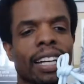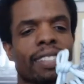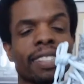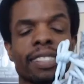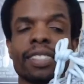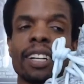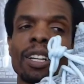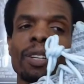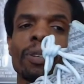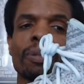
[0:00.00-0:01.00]
this
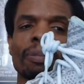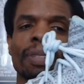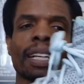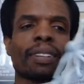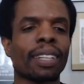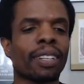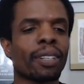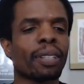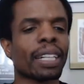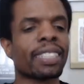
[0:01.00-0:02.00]
color, you
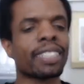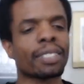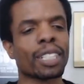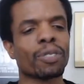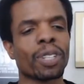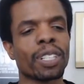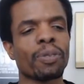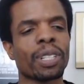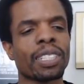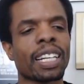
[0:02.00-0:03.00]
know, it's it's one of the
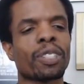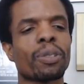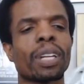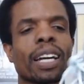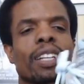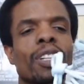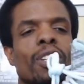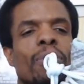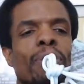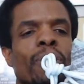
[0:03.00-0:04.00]
ones I do like a
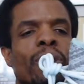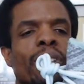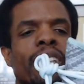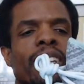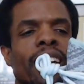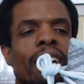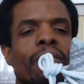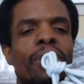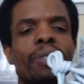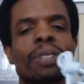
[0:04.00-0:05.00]
little bit more than the
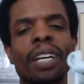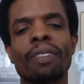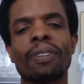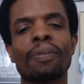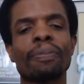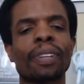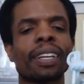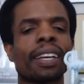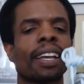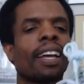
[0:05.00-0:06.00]
average or whatever.
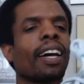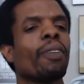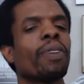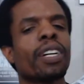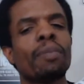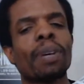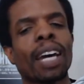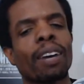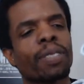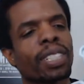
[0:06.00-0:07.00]
I went up a
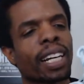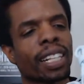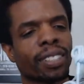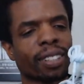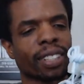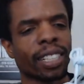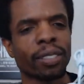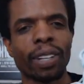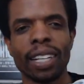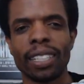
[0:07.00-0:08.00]
half size on
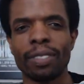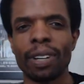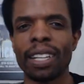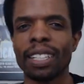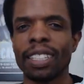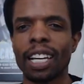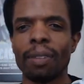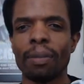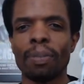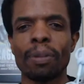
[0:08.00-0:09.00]
these, right? Because around that
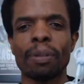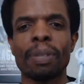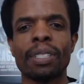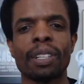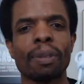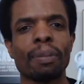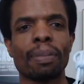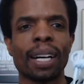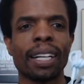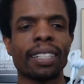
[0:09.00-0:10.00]
time, people have been talking about
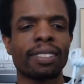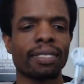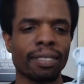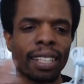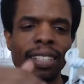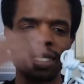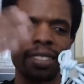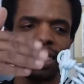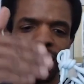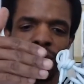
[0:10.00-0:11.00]
buying
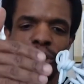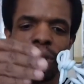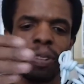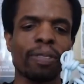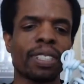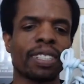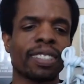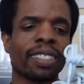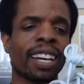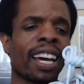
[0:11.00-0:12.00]
things
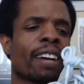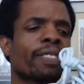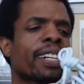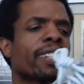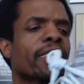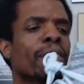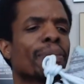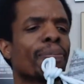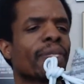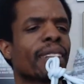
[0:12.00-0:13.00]
350s half size up